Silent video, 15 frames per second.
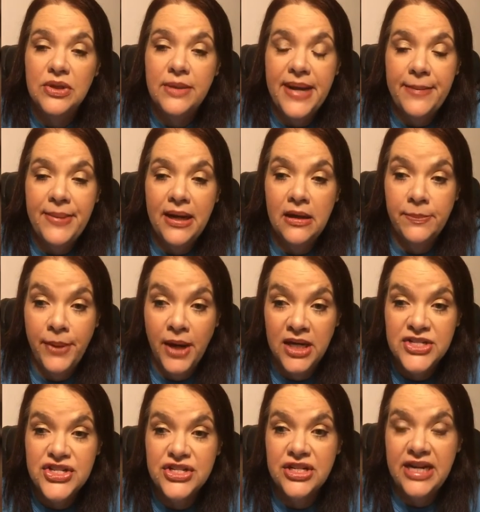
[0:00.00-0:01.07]
had really bad
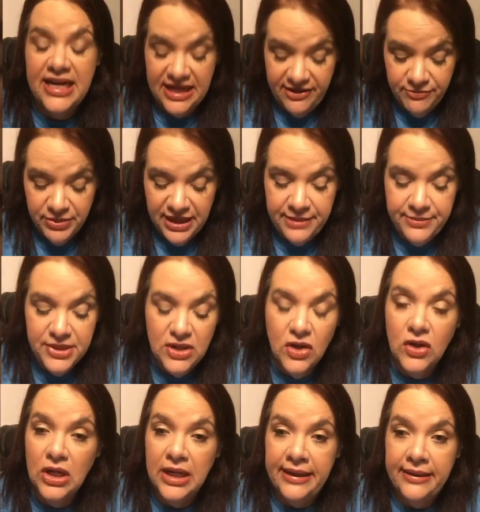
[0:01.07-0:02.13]
posture and I have blamed
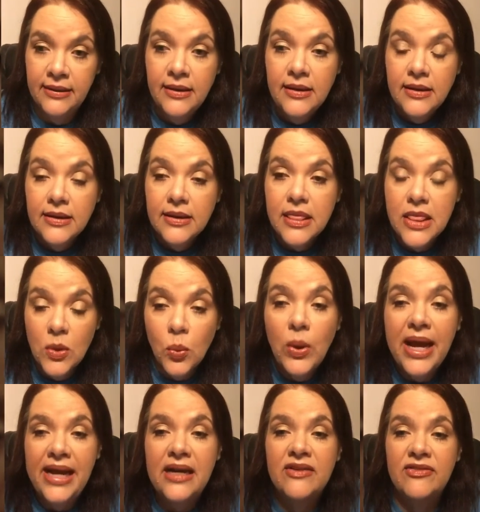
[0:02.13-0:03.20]
it on the
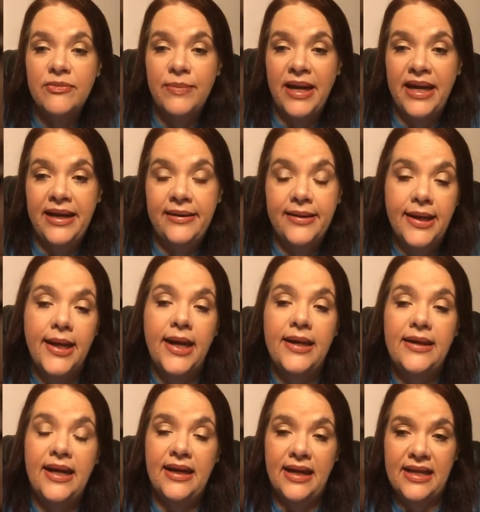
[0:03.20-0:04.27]
weight of my
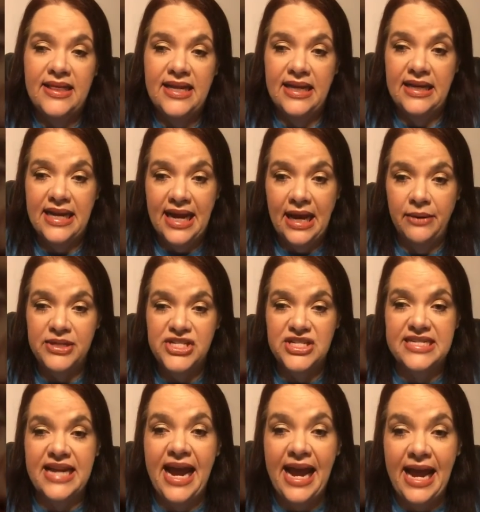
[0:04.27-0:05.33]
gut. And I think now
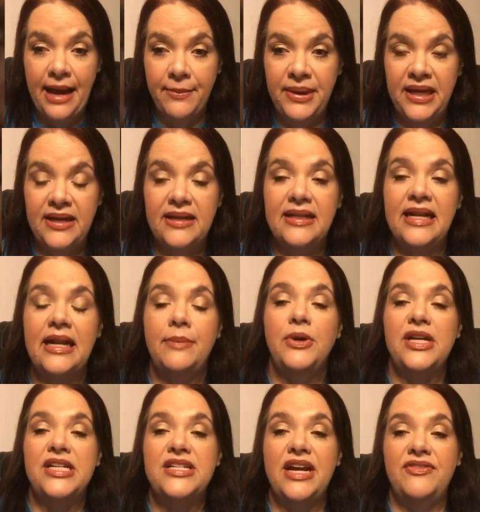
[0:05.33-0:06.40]
it's just a habit that
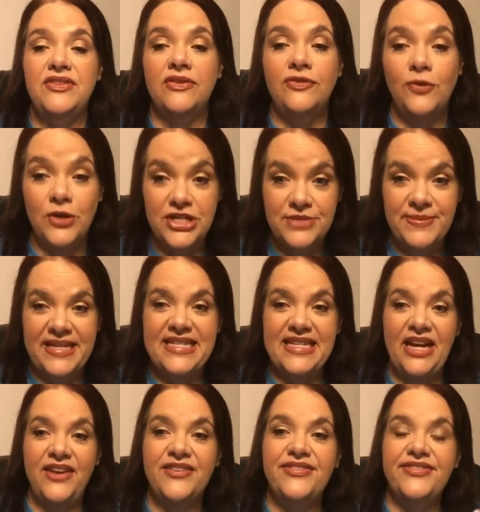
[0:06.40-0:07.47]
I'm going to have to force
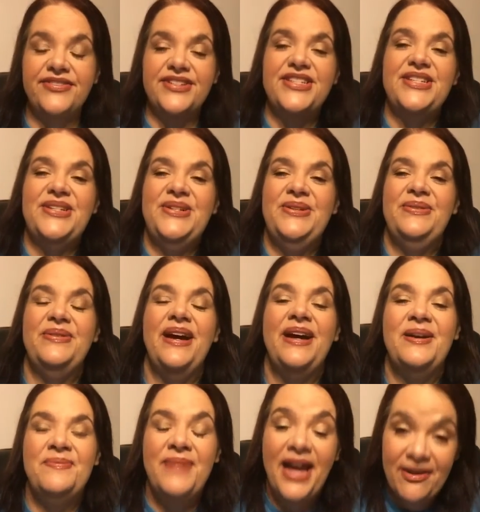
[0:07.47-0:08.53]
myself to
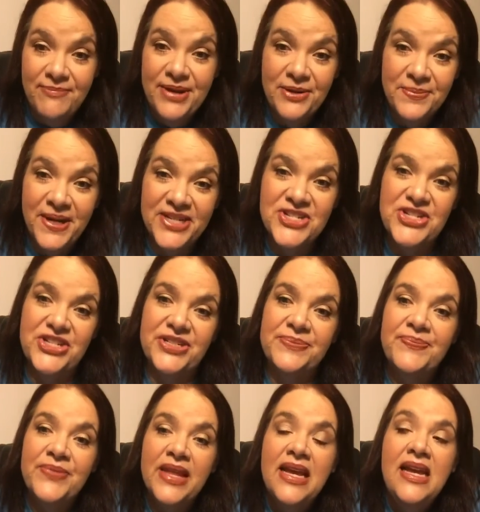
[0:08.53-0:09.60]
um, have better
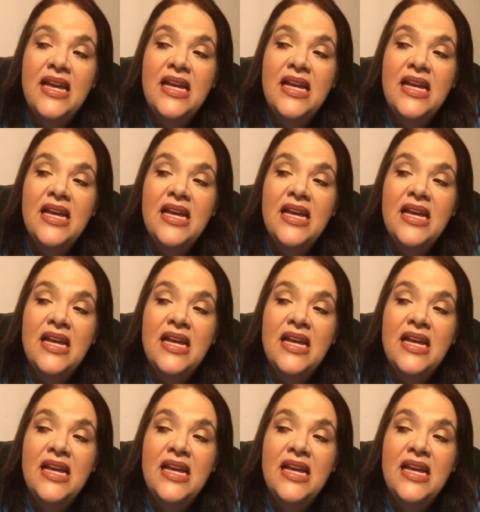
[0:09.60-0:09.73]
posture.